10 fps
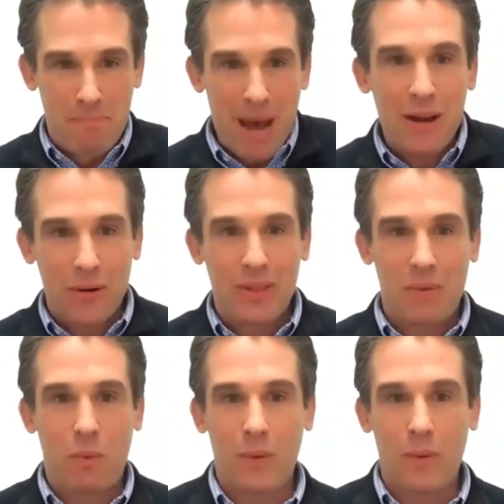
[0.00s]
better
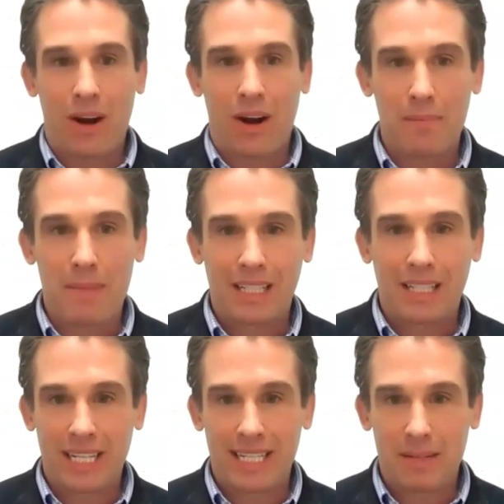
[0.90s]
than what we are
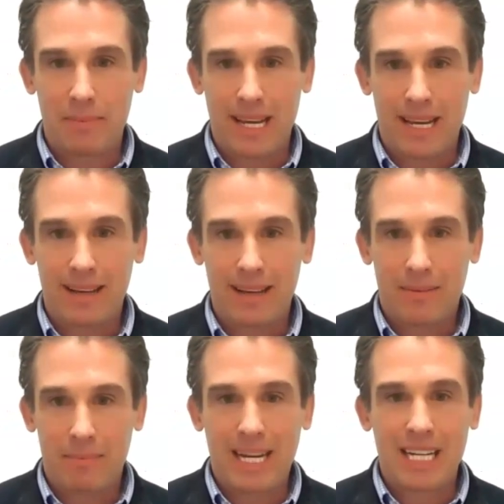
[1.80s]
imagining it to be
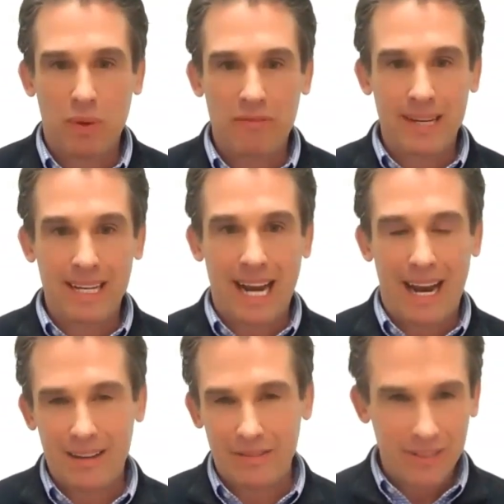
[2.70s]
because we've been
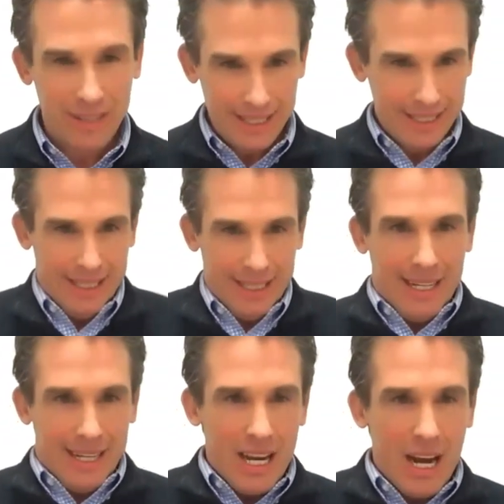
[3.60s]
kind of,
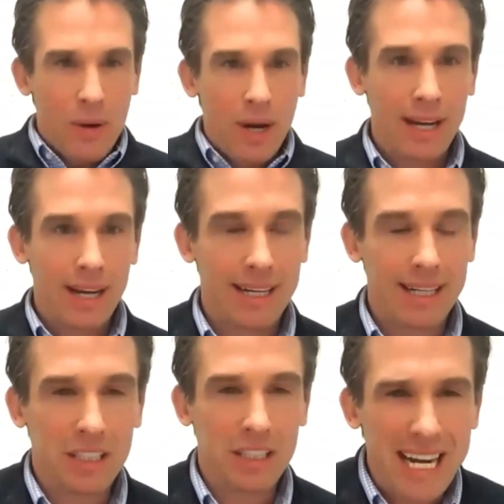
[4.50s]
you know,
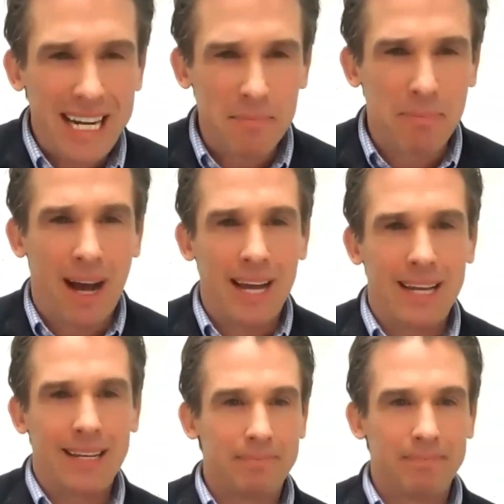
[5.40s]
jaded
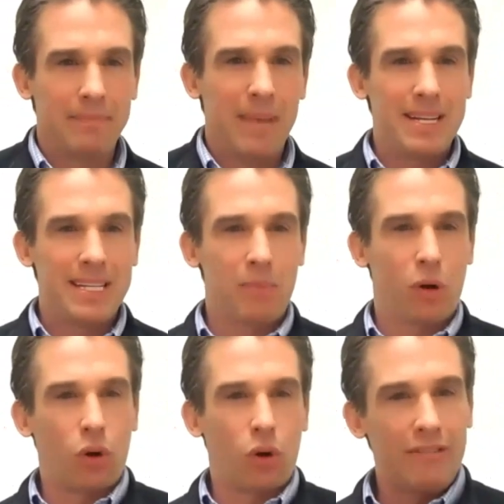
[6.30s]
by maybe some
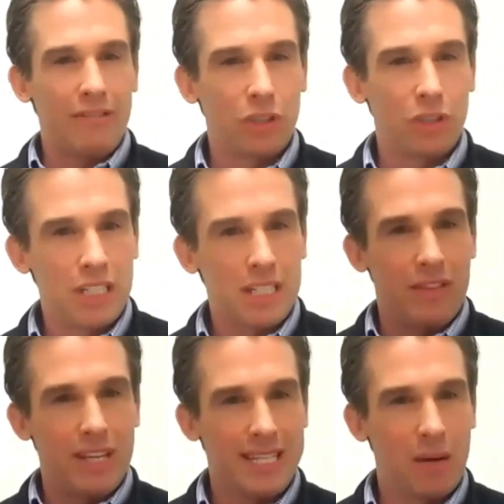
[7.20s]
early versions
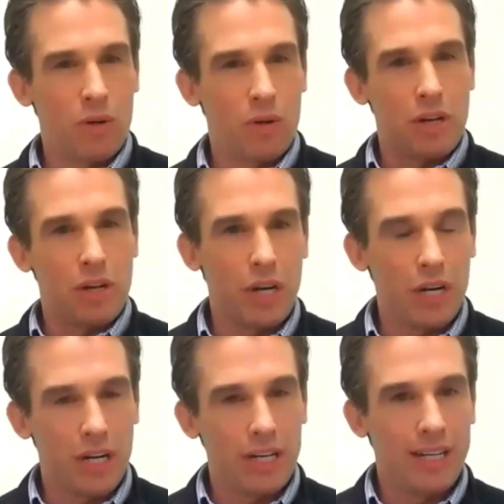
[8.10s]
of this that weren't so
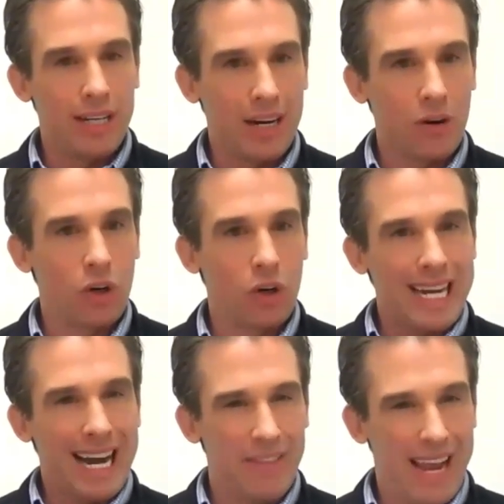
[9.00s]
good, like early
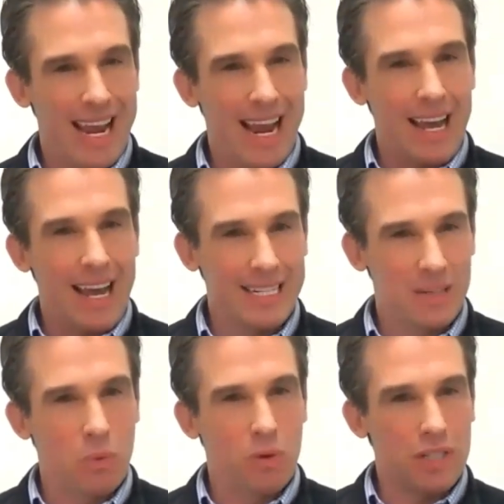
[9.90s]
kind of AI things
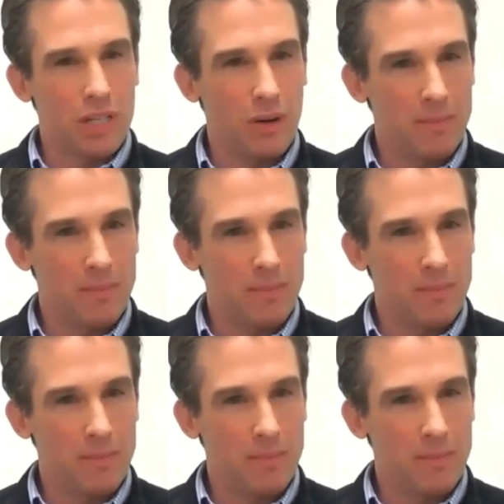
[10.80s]
that weren't so